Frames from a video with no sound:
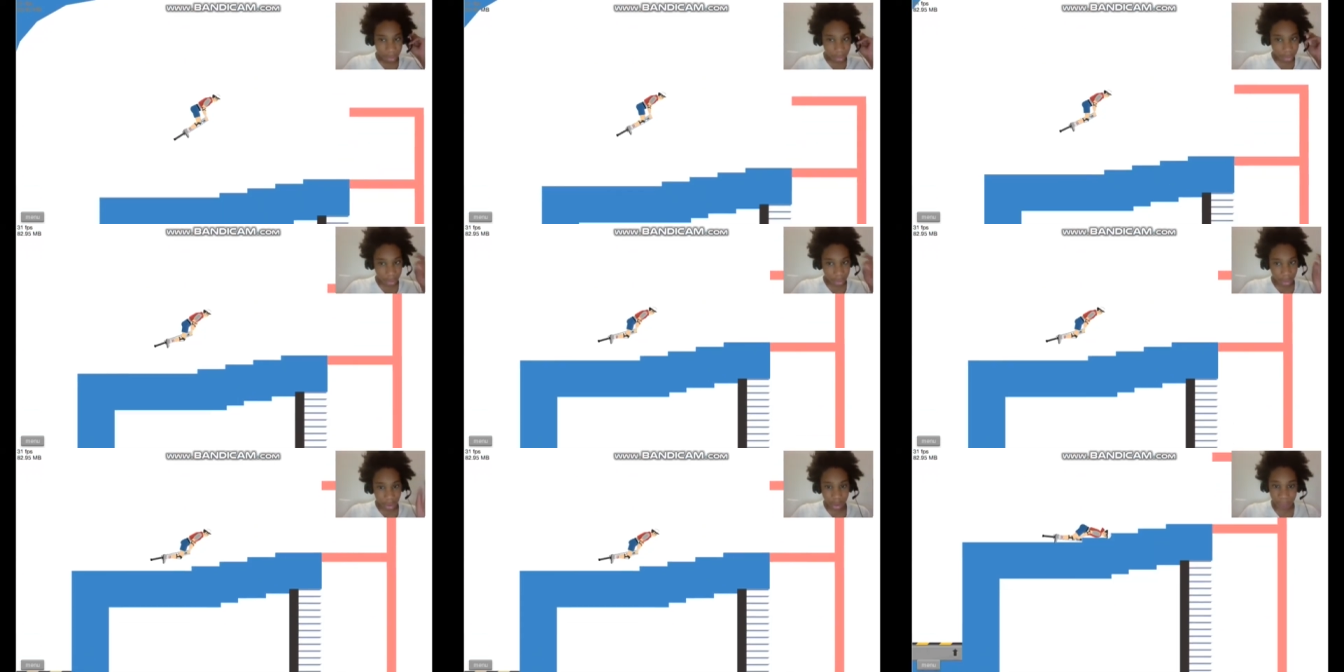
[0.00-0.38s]

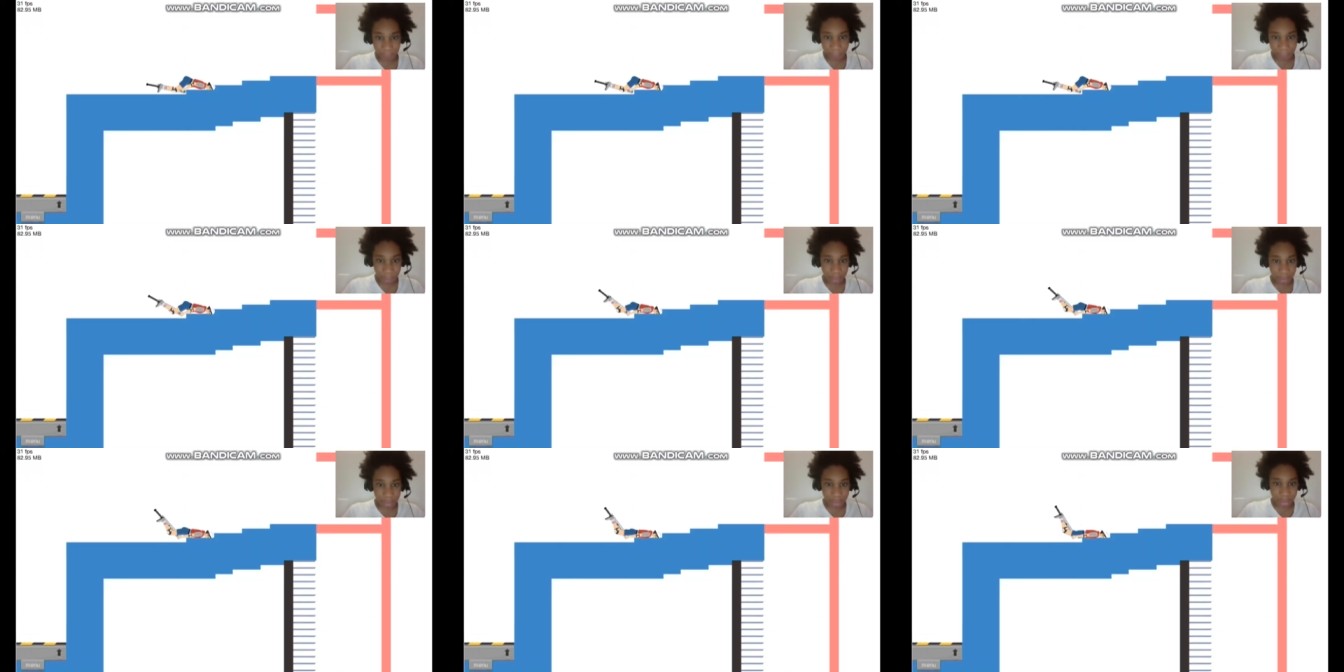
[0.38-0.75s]
And let's
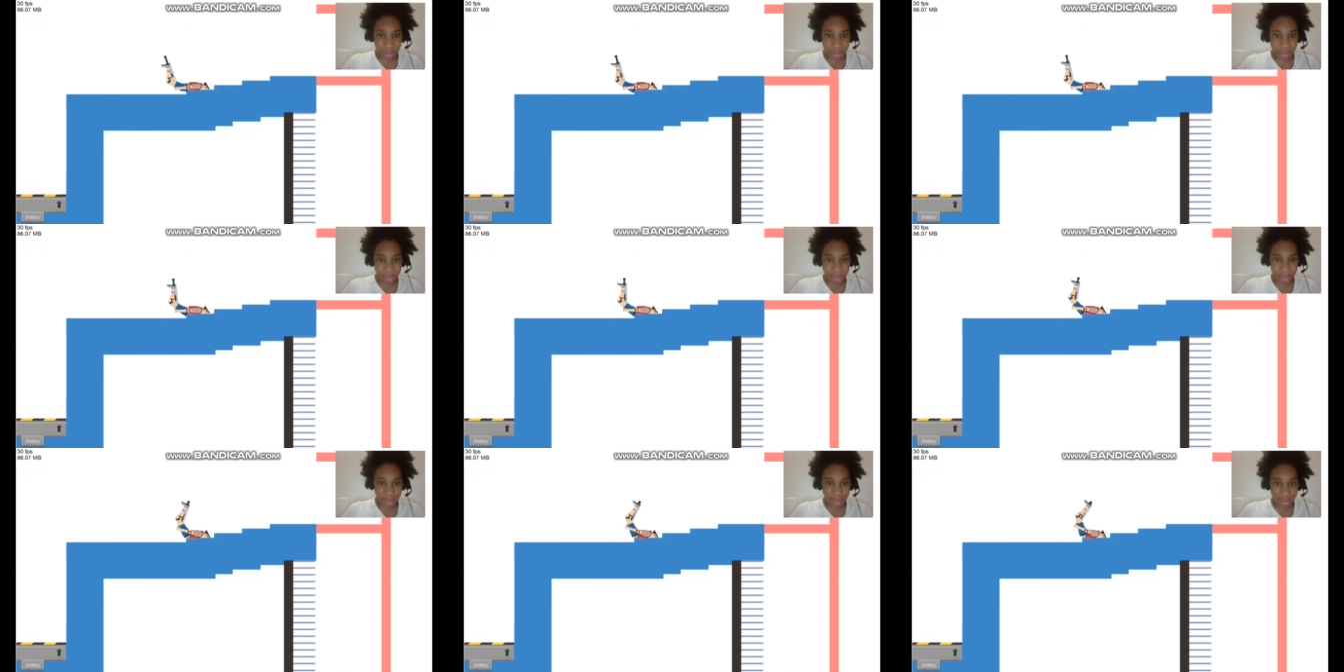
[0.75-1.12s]

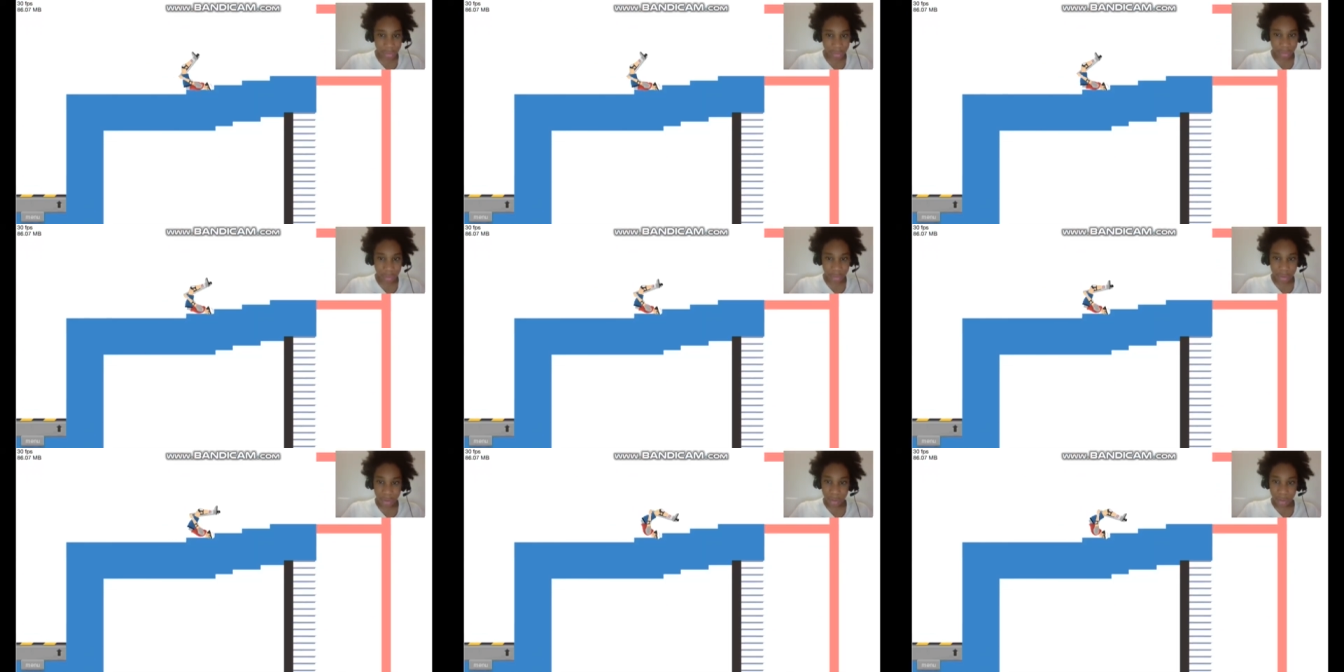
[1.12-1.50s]
focus.
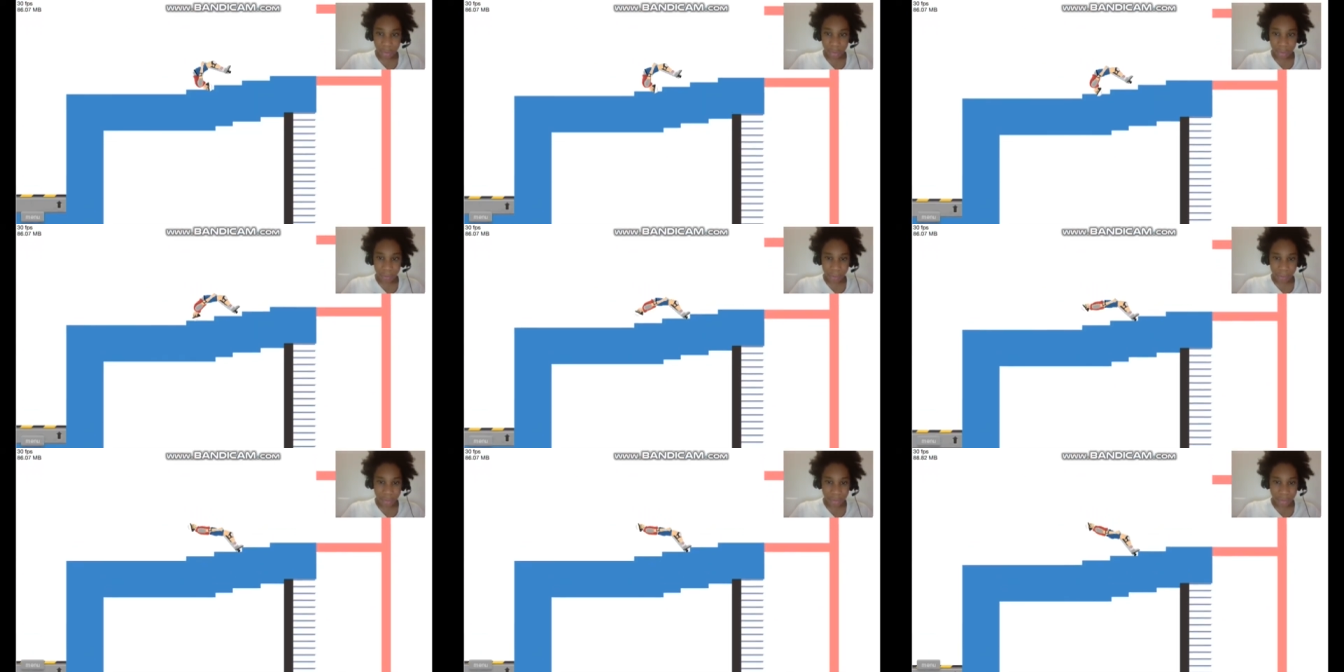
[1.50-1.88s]

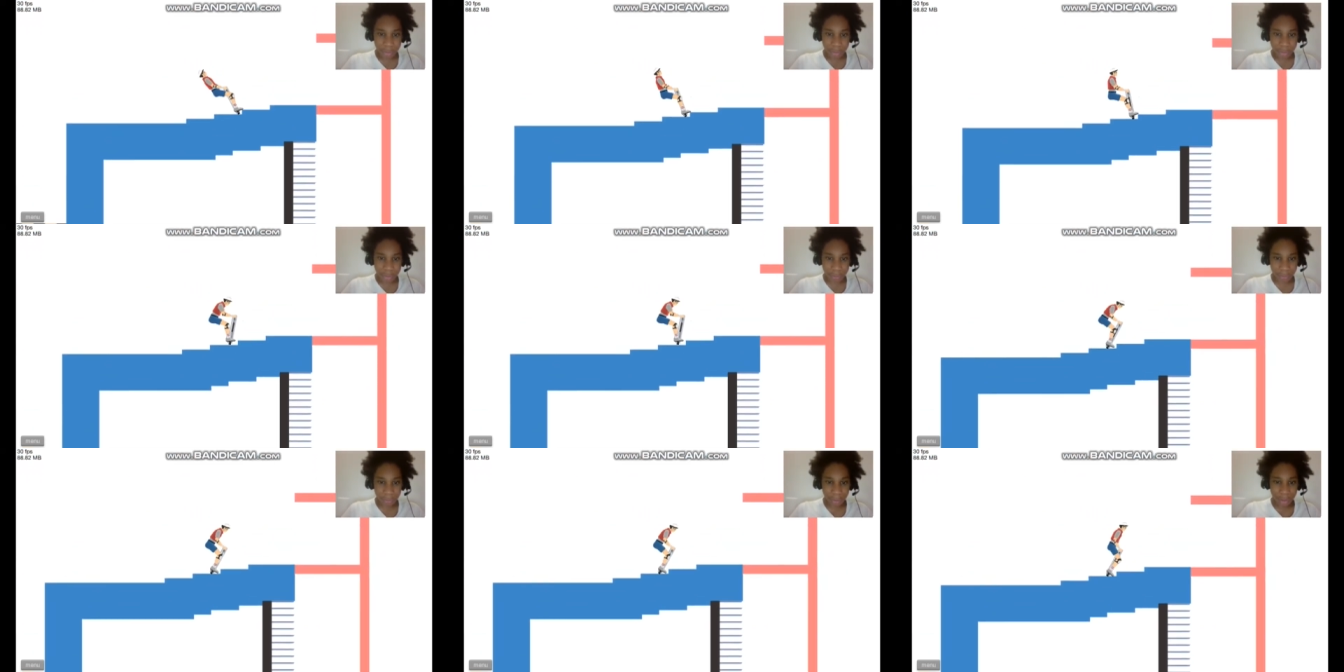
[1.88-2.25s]

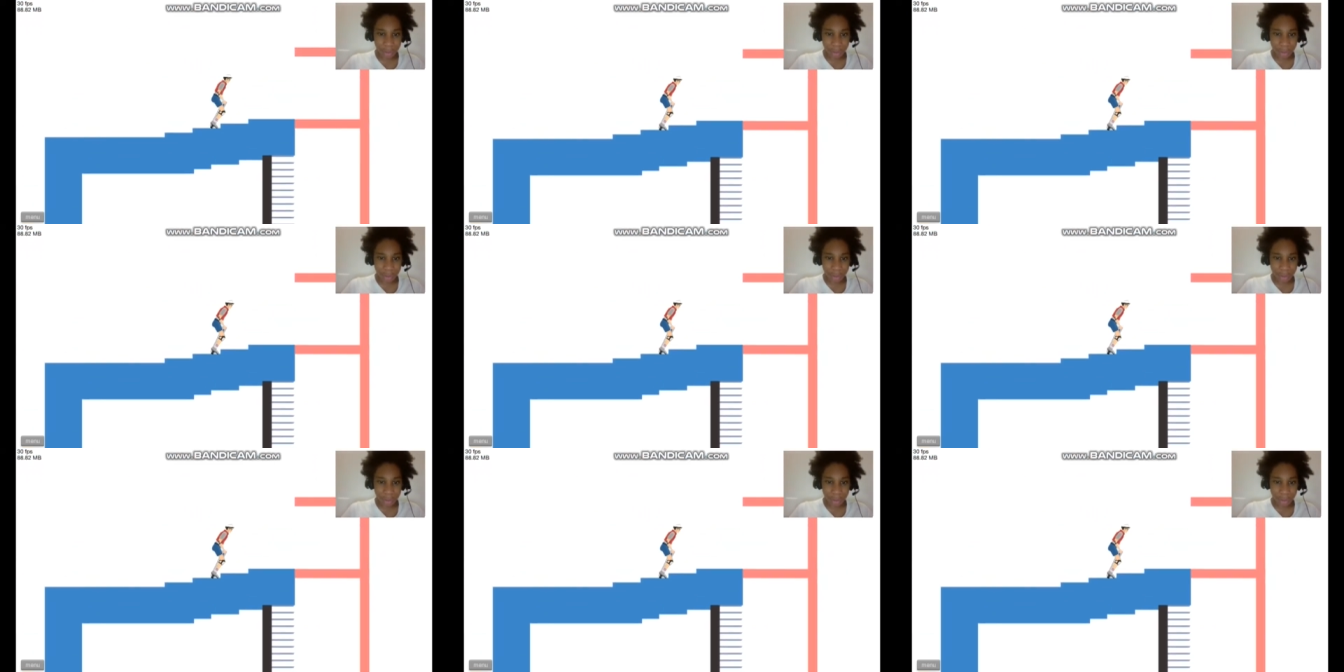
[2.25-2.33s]
What's, what